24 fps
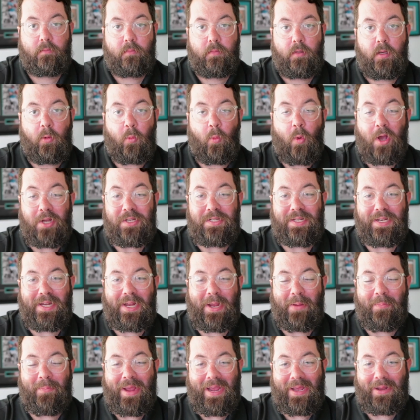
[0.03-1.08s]
Washington
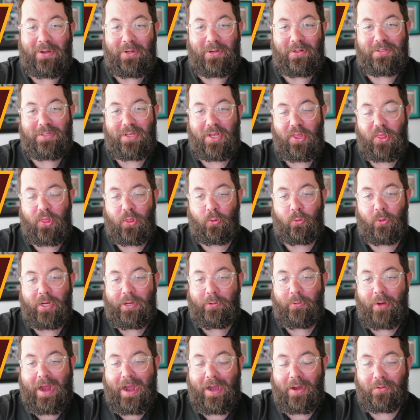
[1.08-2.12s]
Commanders
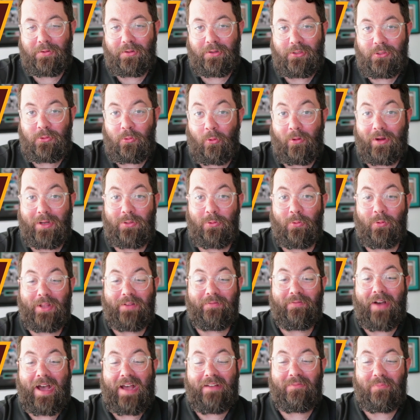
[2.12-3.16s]
3-round
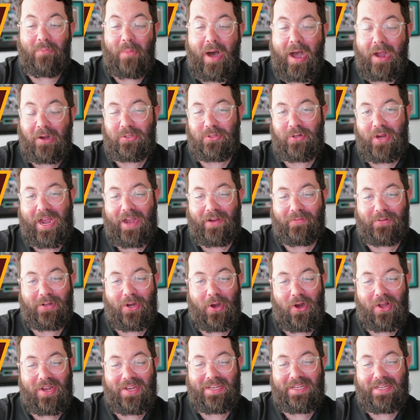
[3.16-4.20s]
2025 mock draft
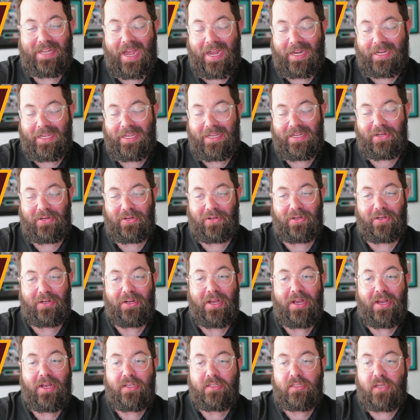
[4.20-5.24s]
on deck here.
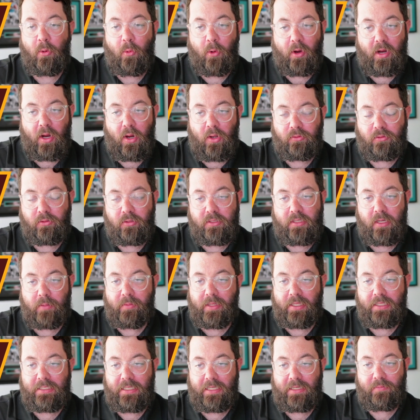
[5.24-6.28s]
So we're going through some of
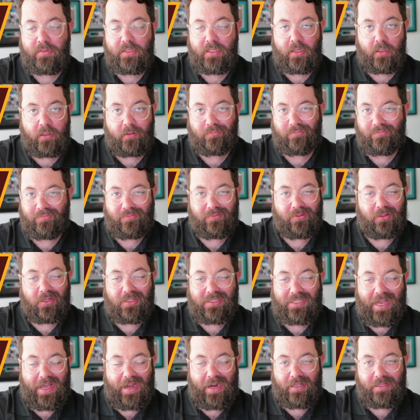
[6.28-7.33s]
the teams that are looked
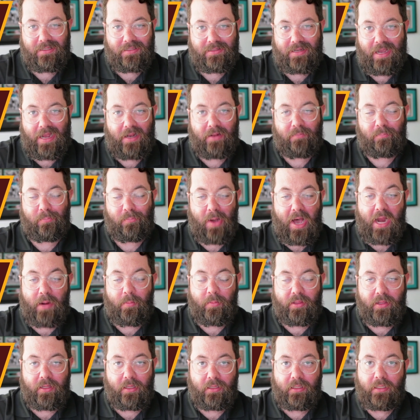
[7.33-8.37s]
at as kind of bottom
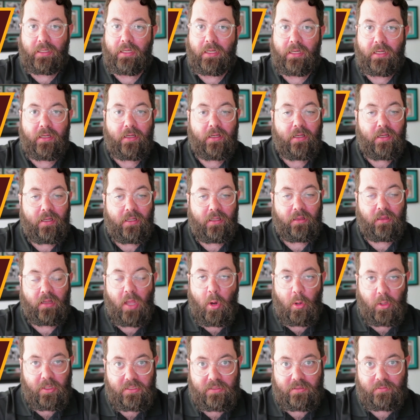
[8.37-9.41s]
of the league,
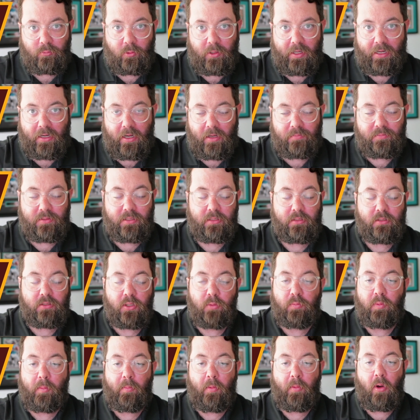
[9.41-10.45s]
lowest when it comes to
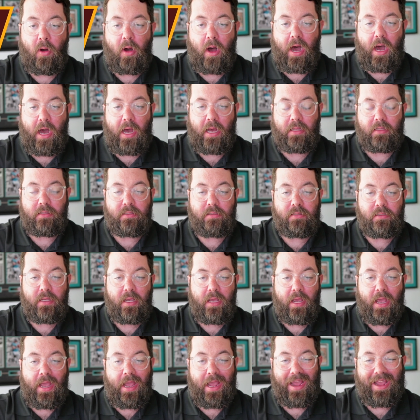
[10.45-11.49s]
Super Bowl odds,
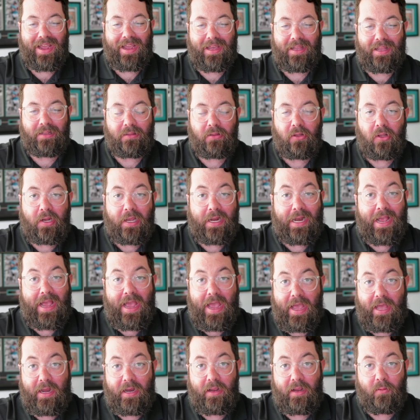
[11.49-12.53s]
and looking
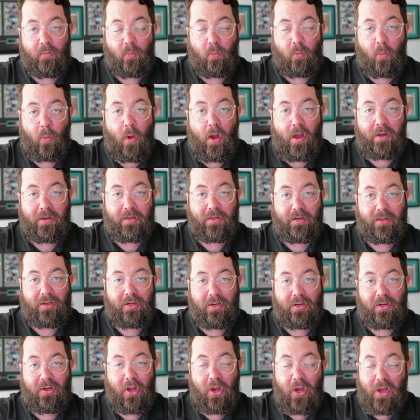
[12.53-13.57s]
ahead at what
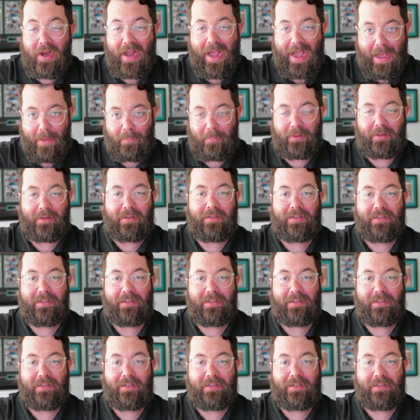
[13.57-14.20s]
could happen